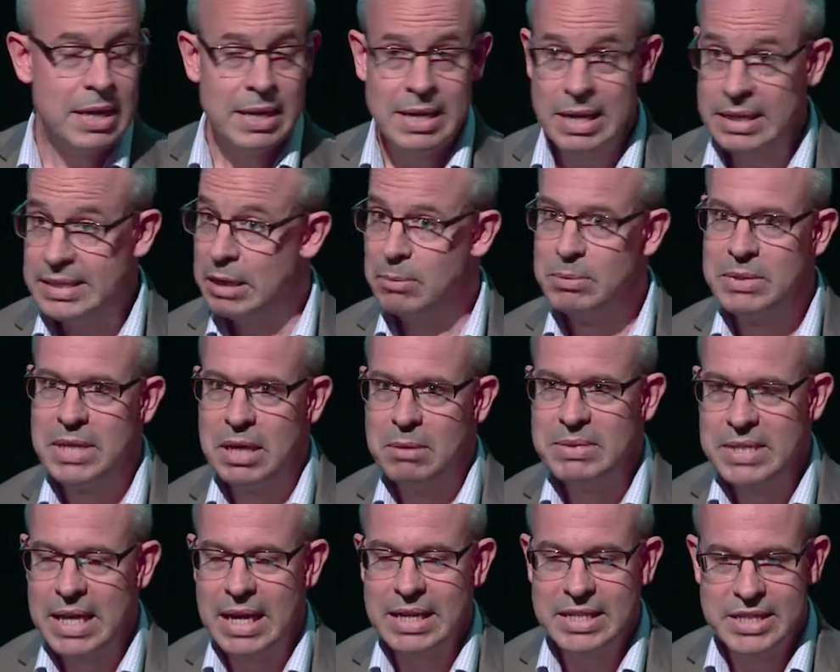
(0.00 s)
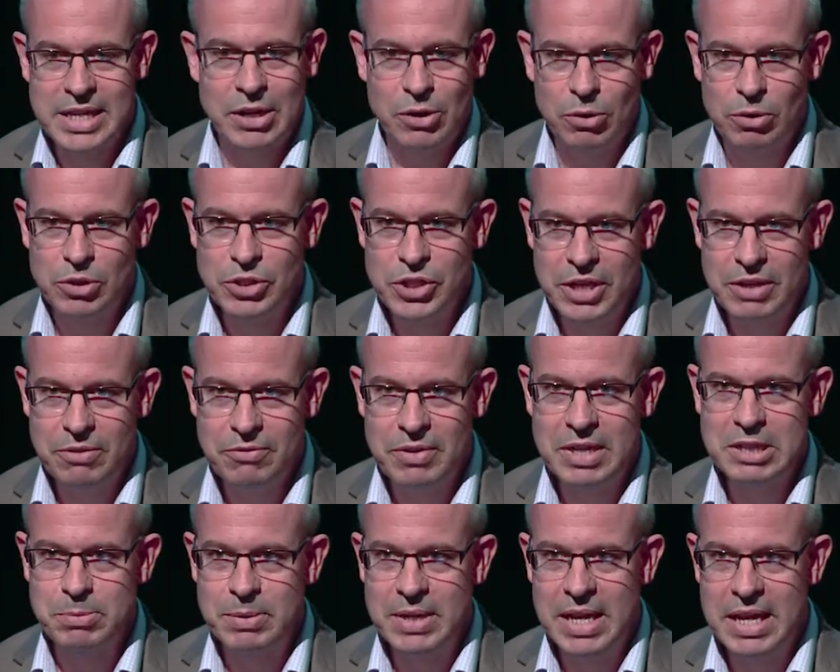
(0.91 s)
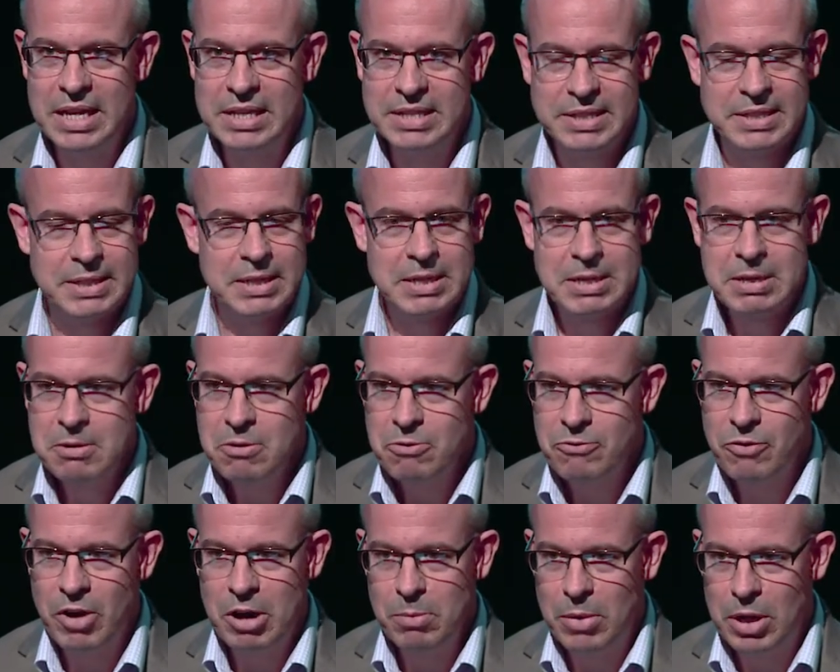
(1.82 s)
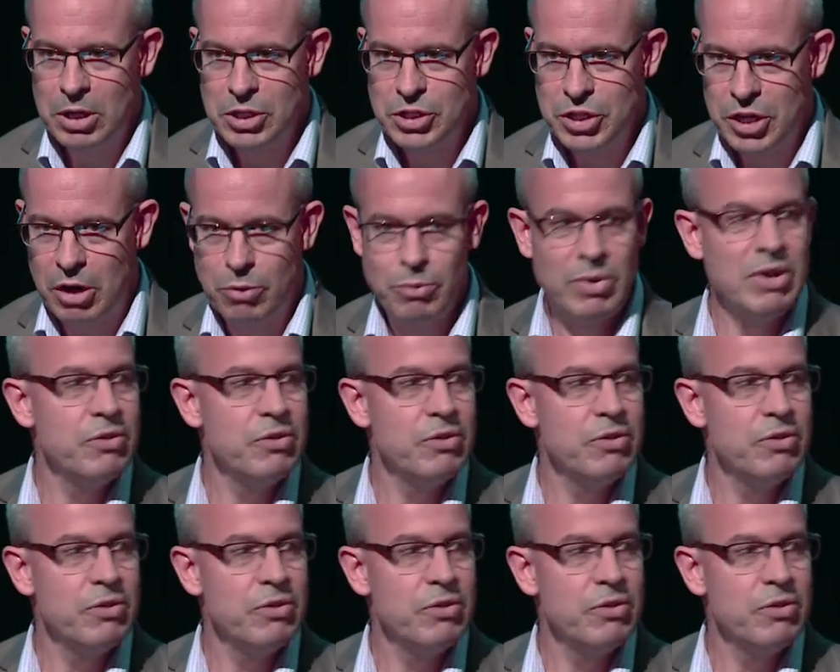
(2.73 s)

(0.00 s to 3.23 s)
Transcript: Now, sometimes that technology investment is very much a